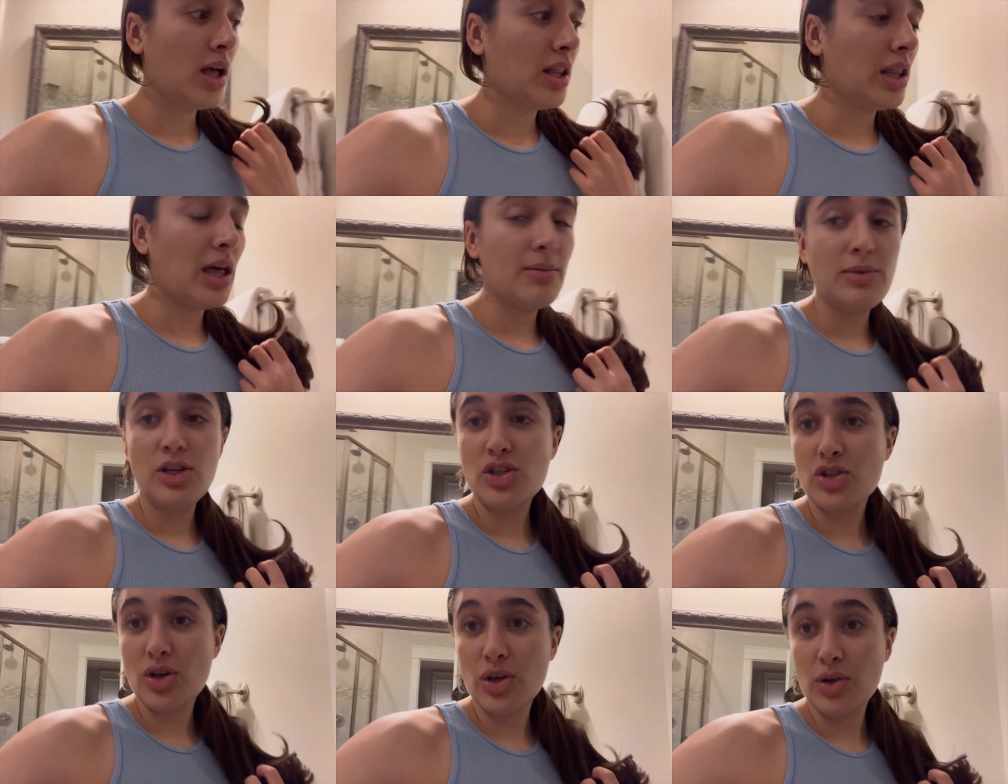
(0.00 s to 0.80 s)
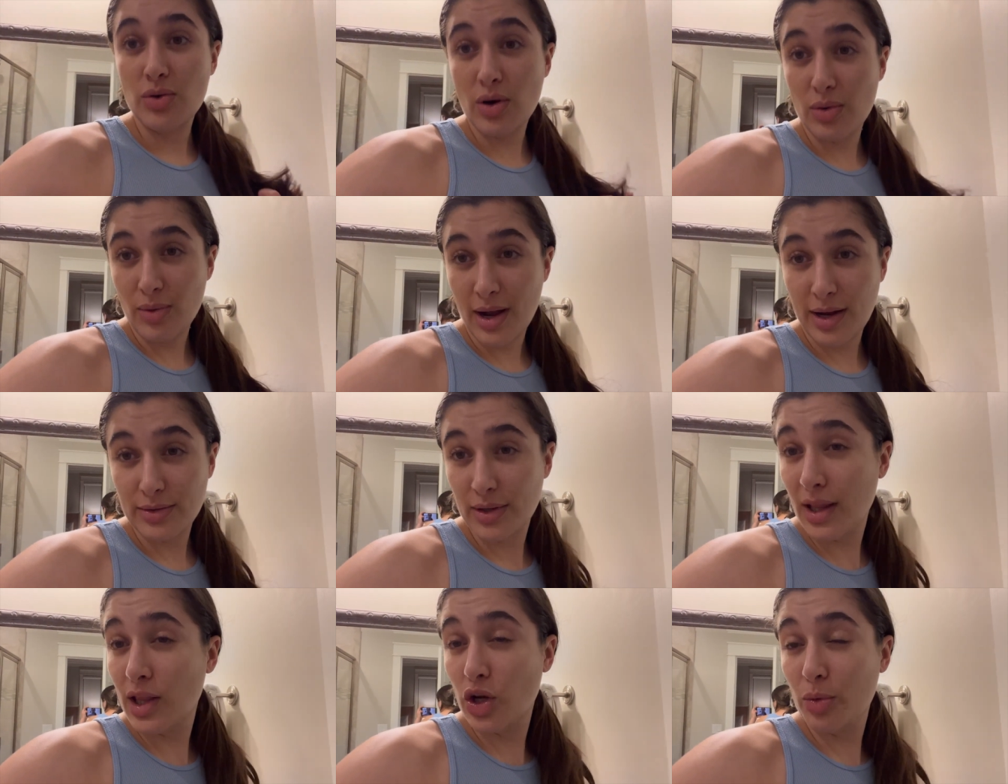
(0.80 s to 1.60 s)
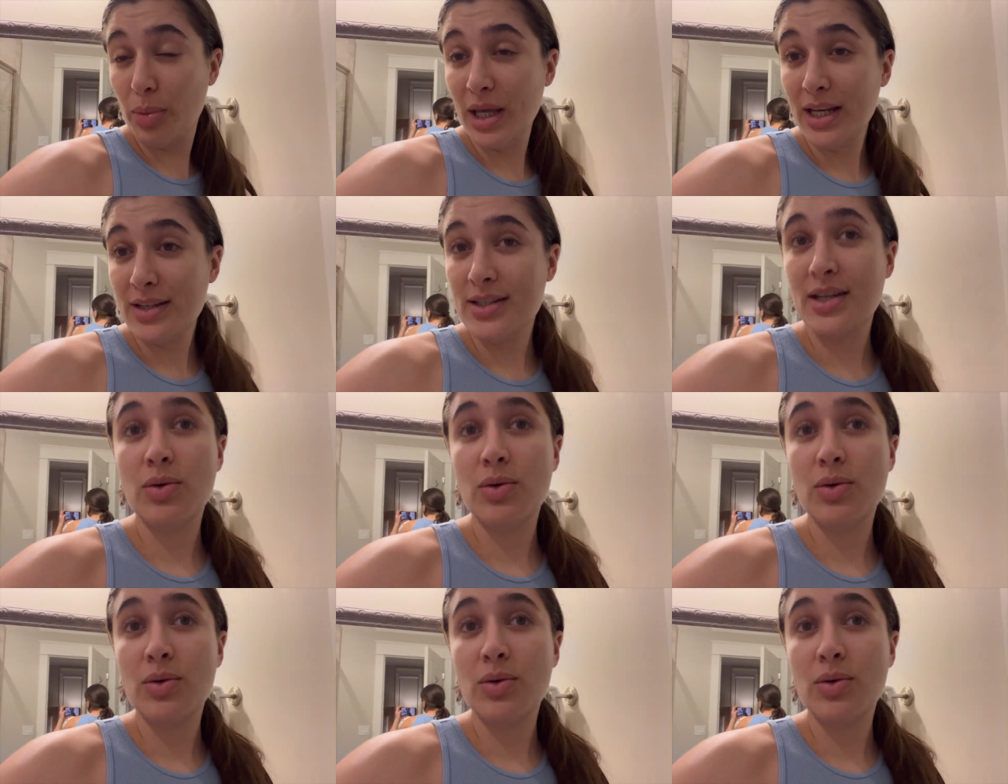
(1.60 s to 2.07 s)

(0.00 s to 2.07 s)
let me show you around a little bit,